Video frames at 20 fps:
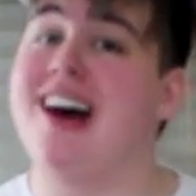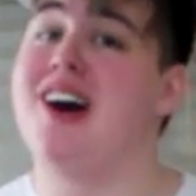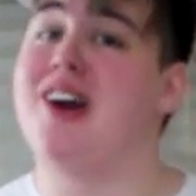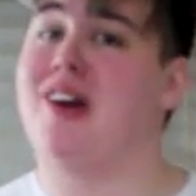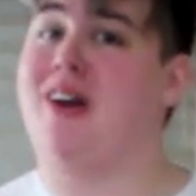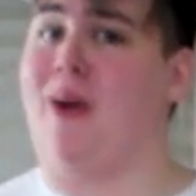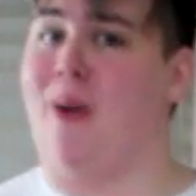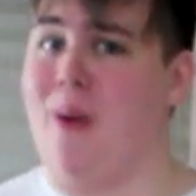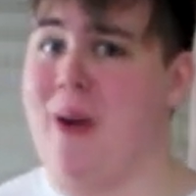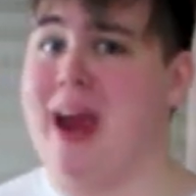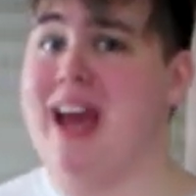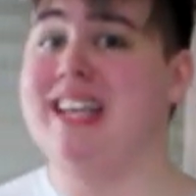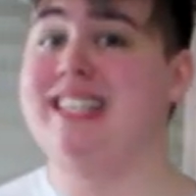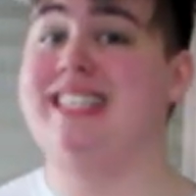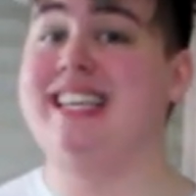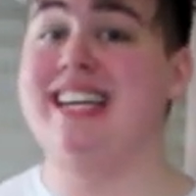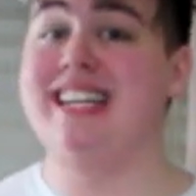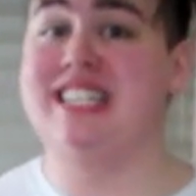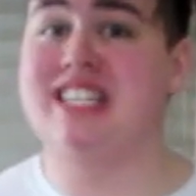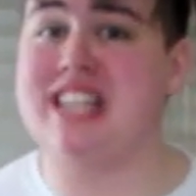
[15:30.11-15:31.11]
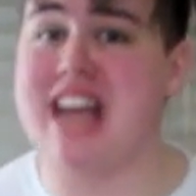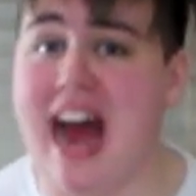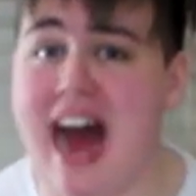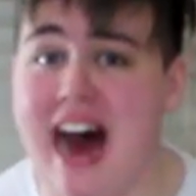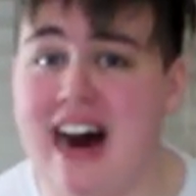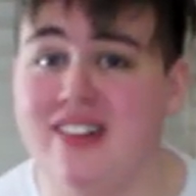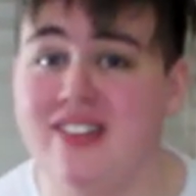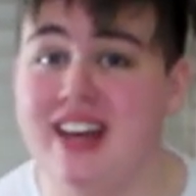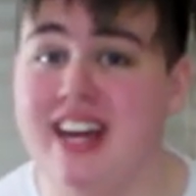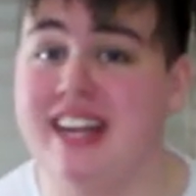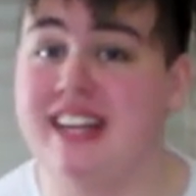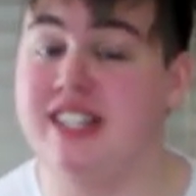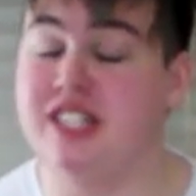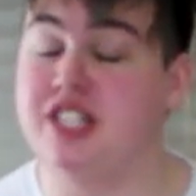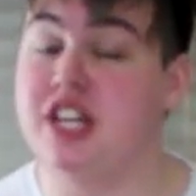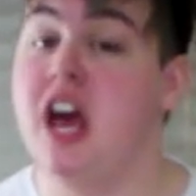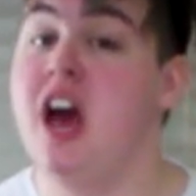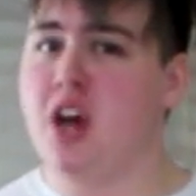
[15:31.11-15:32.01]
a crazy challenge.